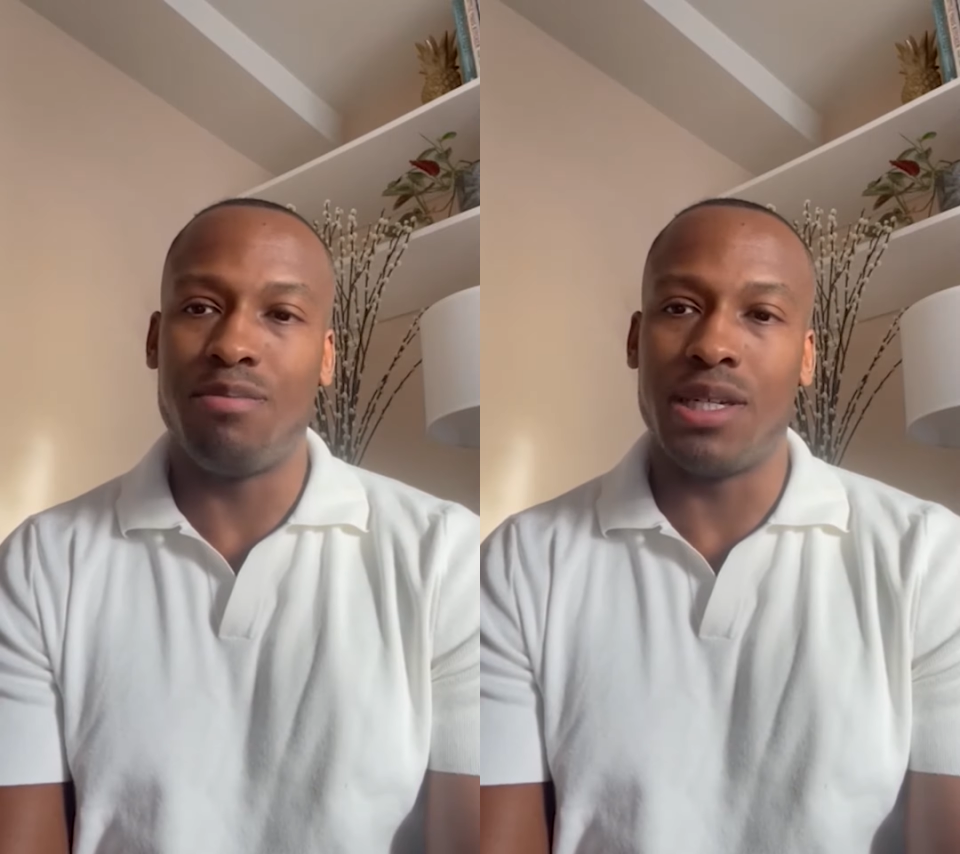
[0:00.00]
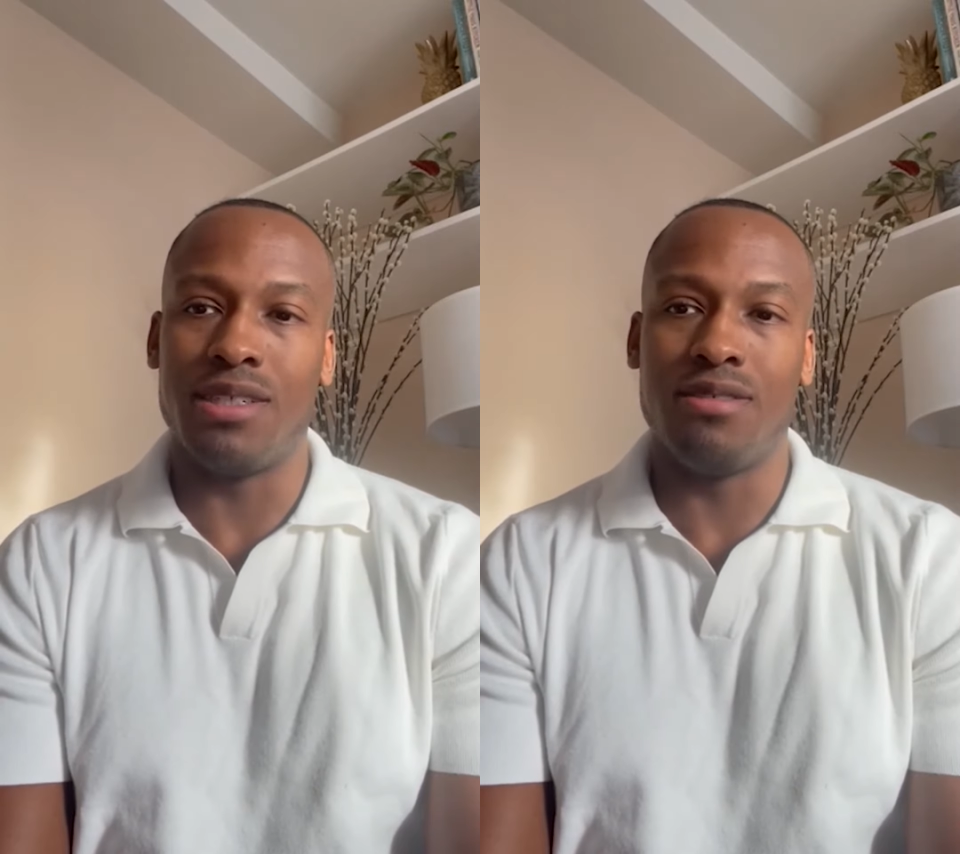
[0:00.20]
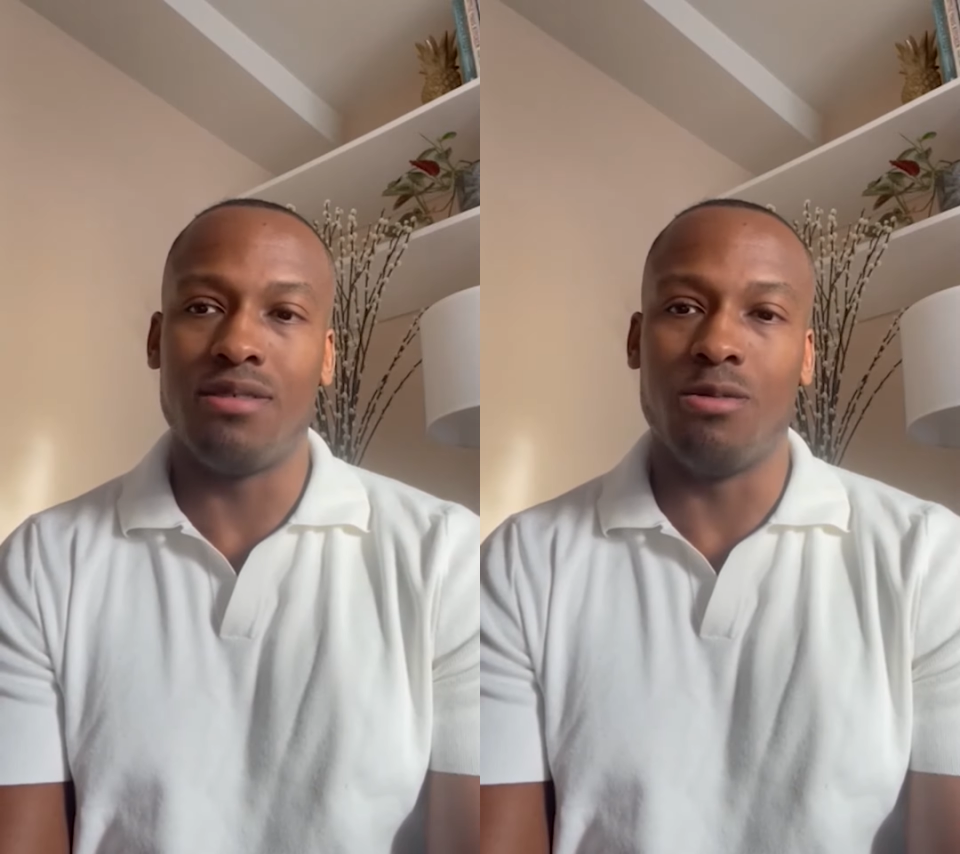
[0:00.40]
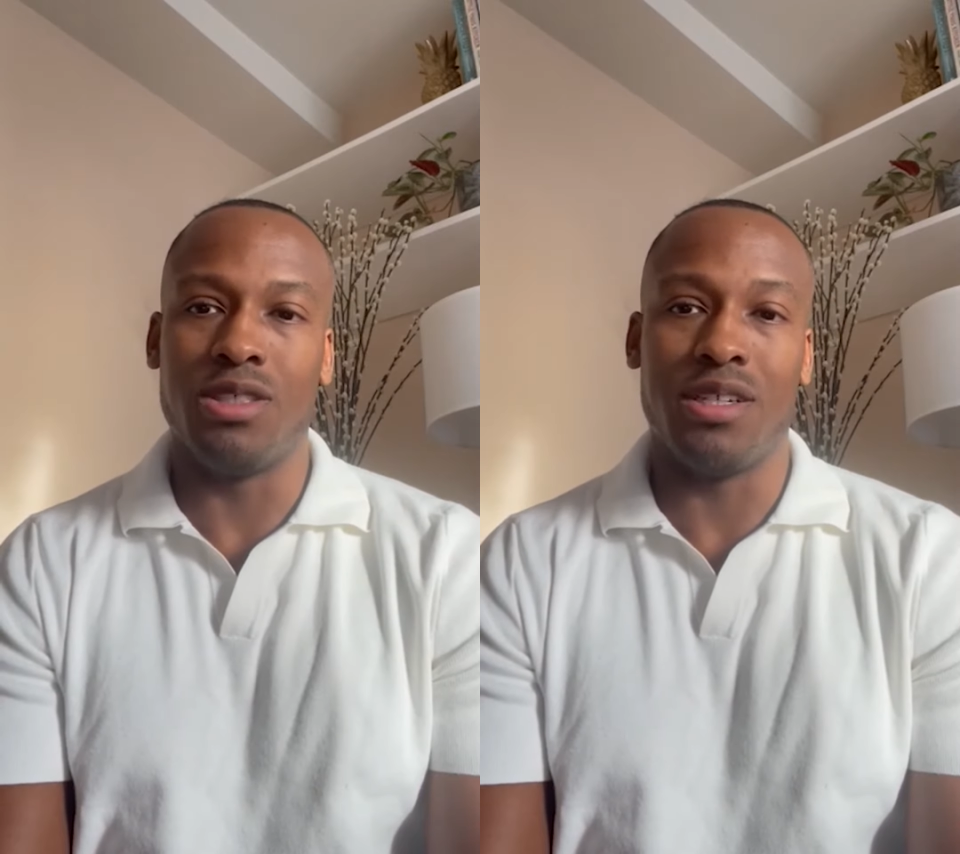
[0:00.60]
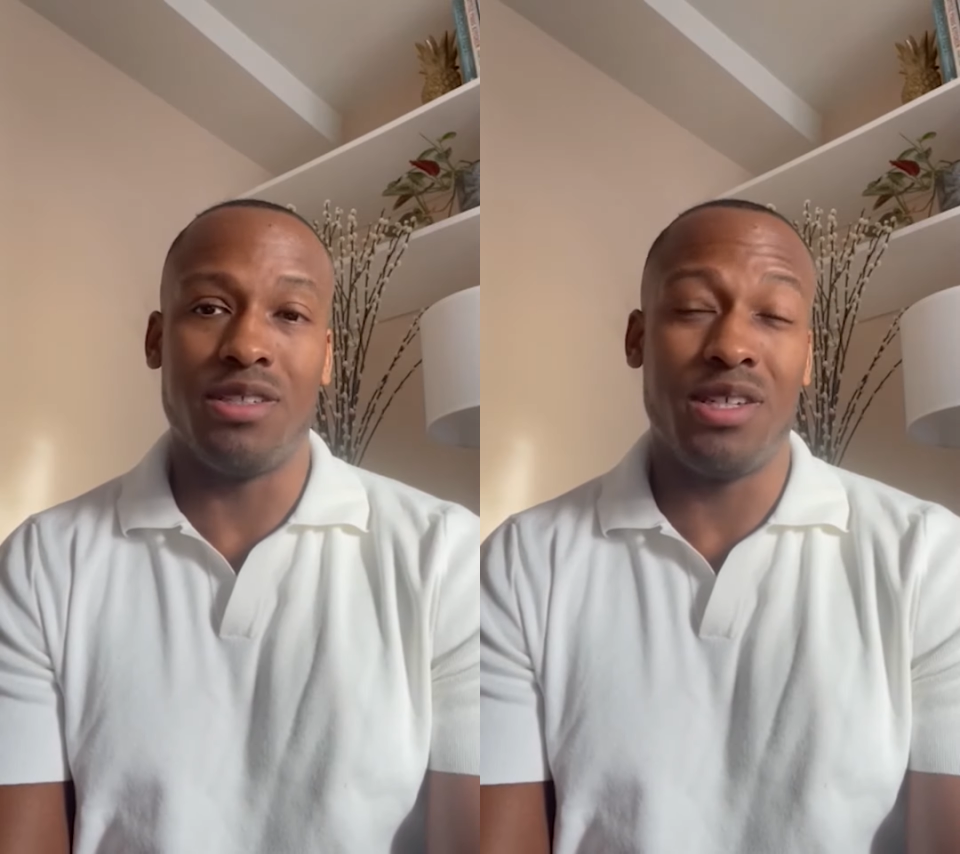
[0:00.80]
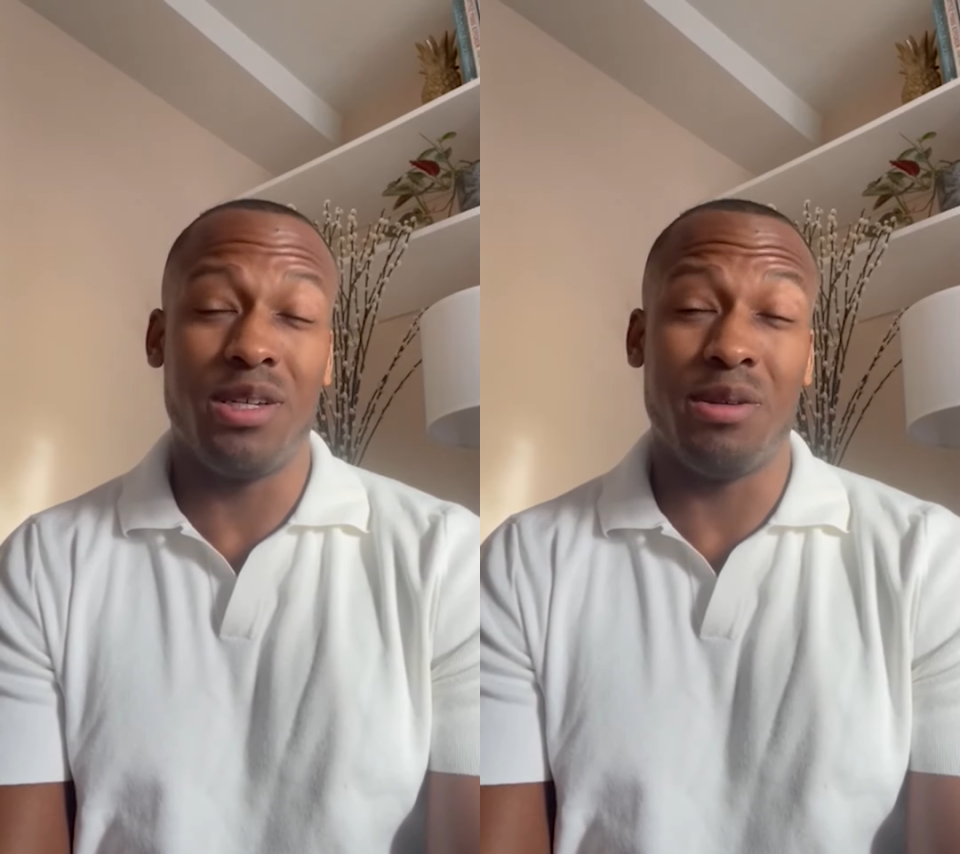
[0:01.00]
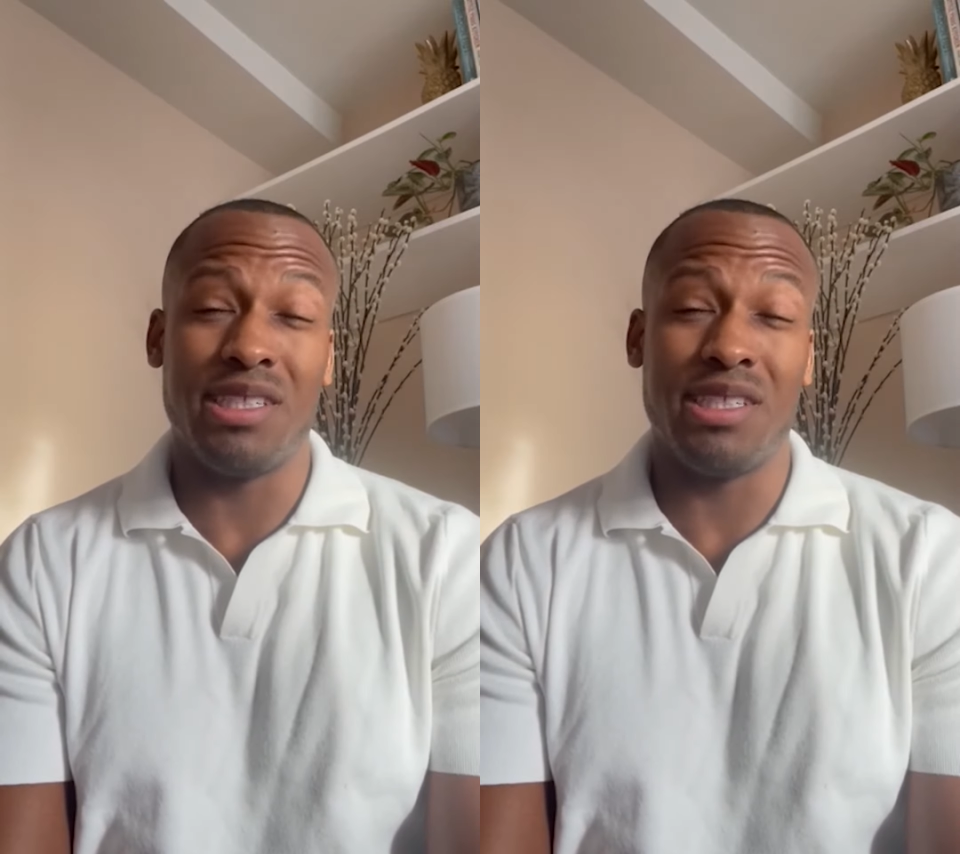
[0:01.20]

but also two,